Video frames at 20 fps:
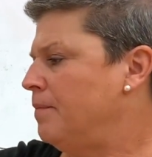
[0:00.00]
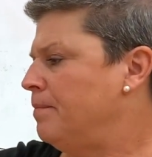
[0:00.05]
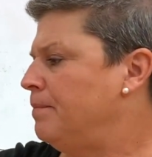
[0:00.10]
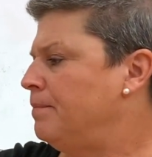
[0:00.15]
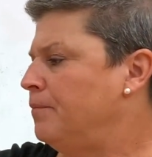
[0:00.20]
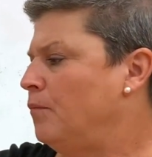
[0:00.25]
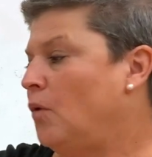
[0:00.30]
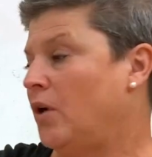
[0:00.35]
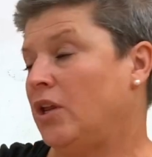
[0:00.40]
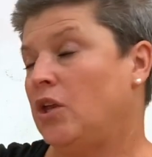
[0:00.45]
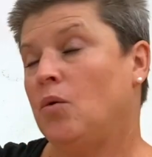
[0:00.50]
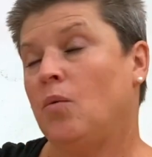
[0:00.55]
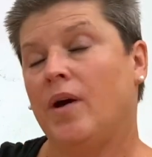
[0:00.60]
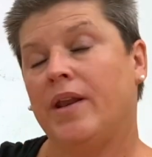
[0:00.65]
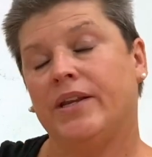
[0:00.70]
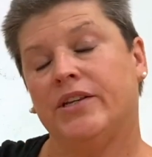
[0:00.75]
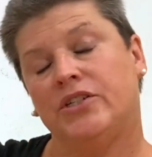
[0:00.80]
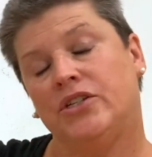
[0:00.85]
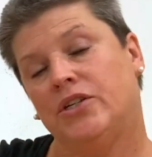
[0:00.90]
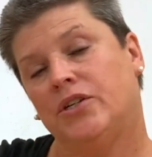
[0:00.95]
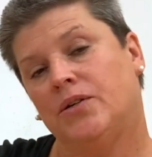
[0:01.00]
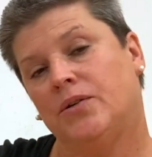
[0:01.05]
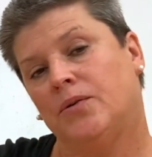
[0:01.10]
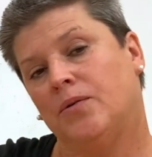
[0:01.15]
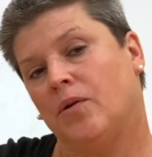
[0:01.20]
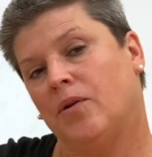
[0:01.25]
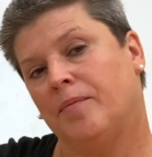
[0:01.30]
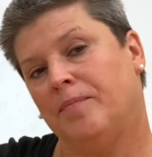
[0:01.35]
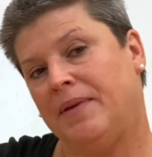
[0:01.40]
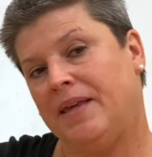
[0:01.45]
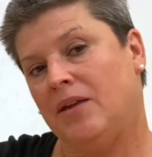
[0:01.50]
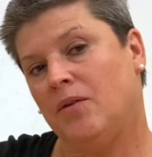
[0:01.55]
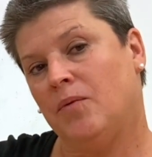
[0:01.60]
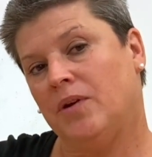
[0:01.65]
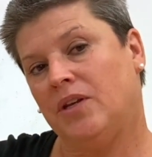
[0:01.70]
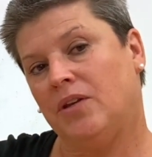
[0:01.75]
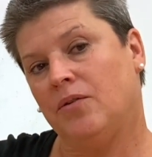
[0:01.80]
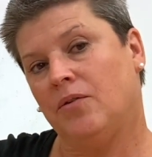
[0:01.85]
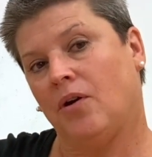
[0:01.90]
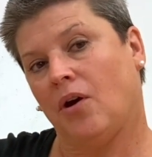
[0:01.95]
what you want to do or be
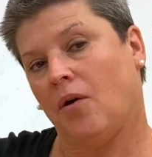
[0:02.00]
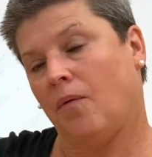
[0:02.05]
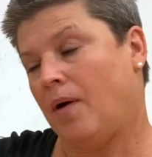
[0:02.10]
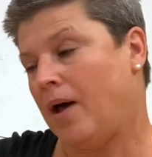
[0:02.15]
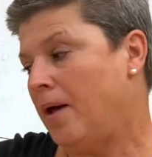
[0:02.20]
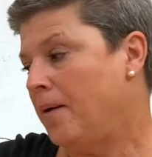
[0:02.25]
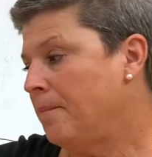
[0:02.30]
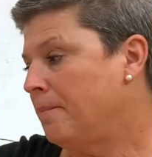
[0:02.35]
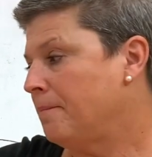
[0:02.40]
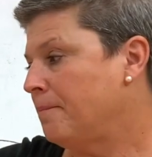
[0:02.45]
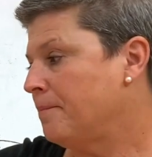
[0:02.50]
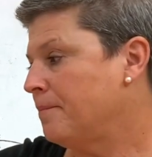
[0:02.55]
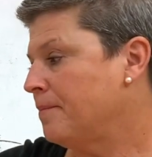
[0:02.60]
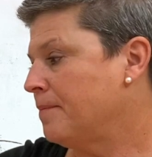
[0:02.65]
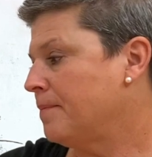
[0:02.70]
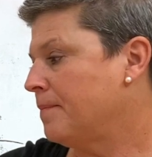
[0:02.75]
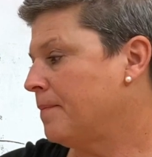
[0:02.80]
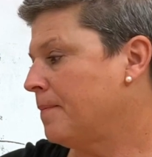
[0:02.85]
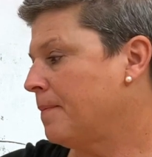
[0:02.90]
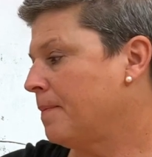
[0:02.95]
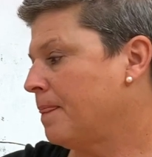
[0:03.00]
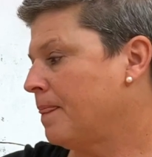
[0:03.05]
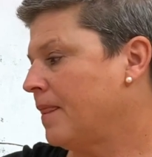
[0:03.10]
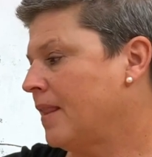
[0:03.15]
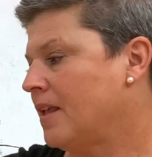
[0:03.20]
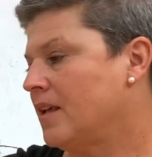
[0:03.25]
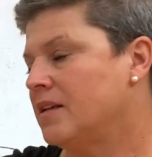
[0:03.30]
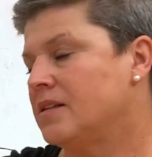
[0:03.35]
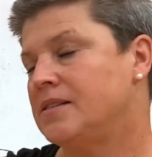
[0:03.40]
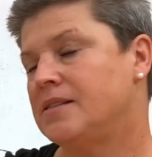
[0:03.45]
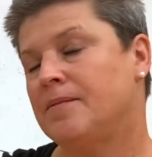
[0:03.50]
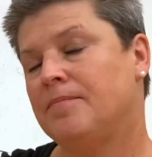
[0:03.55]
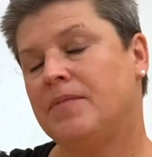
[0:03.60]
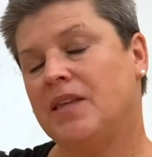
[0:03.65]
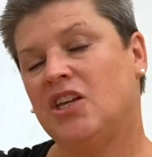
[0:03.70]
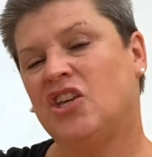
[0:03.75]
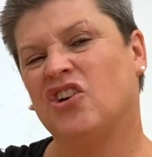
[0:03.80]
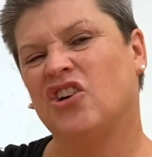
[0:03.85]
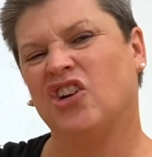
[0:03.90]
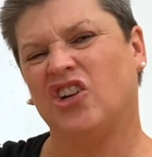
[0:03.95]
when you grow up,
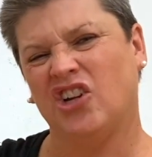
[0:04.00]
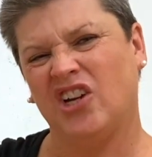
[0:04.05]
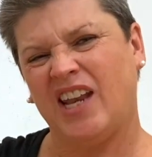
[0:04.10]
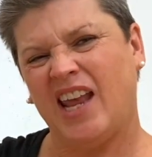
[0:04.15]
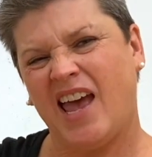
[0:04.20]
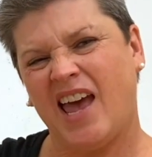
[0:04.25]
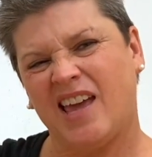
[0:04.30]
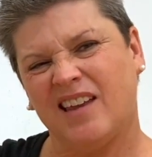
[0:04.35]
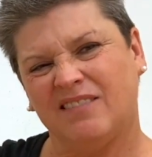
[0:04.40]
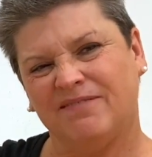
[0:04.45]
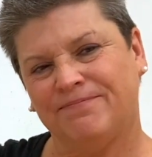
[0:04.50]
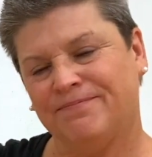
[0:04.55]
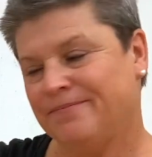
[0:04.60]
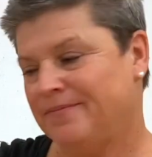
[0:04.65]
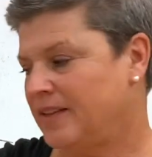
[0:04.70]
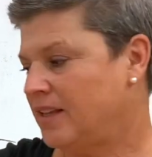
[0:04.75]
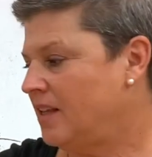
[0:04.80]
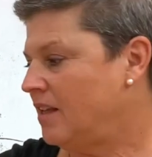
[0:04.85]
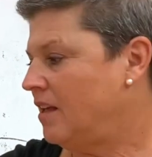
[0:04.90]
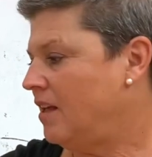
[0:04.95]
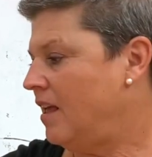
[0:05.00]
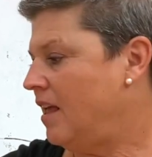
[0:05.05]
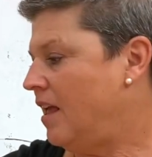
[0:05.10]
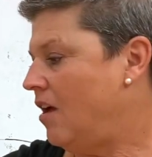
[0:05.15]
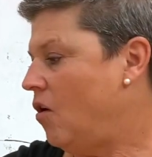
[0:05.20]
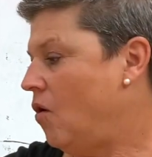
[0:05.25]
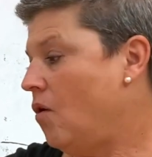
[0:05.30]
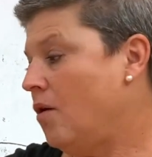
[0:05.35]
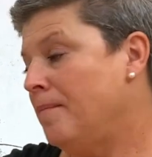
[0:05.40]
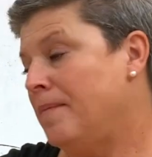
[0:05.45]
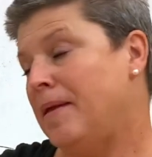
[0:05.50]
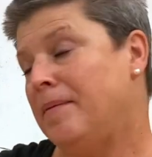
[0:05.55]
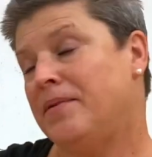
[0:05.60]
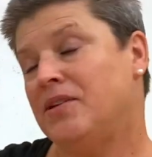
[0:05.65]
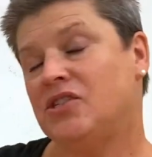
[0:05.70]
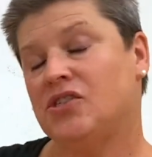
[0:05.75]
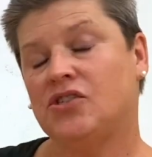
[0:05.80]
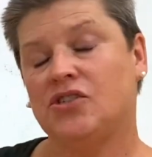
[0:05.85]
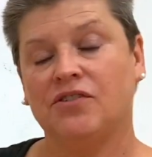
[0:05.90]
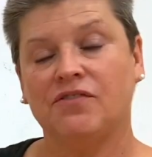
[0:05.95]
something you're good at, or maybe
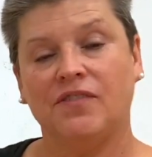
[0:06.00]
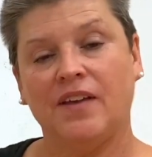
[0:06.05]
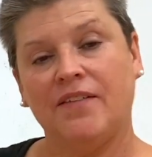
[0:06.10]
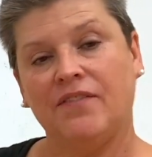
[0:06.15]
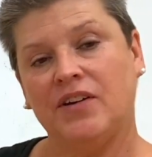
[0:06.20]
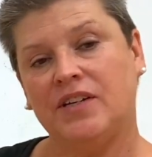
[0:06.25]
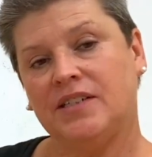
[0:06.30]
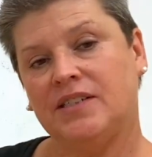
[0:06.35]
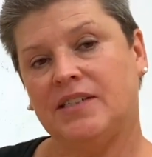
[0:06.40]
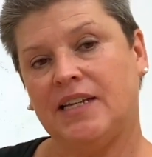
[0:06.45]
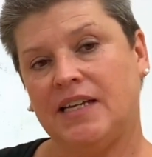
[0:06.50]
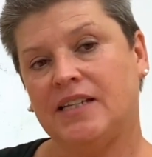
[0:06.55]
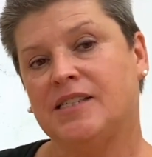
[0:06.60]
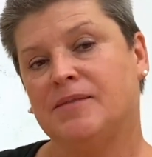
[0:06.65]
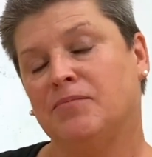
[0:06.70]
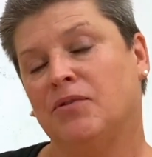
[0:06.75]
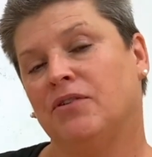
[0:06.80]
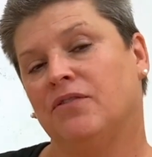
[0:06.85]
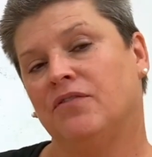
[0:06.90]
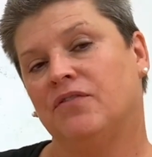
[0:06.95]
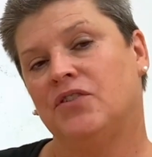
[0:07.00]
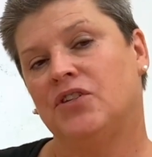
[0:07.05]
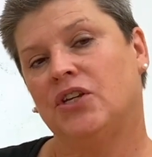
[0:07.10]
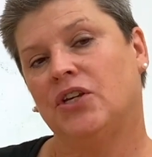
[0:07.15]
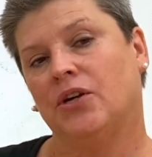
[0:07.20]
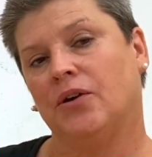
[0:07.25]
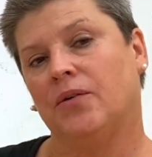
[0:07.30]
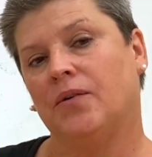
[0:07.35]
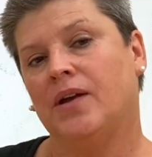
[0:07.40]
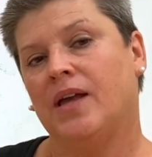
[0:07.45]
just your favorite dance move too.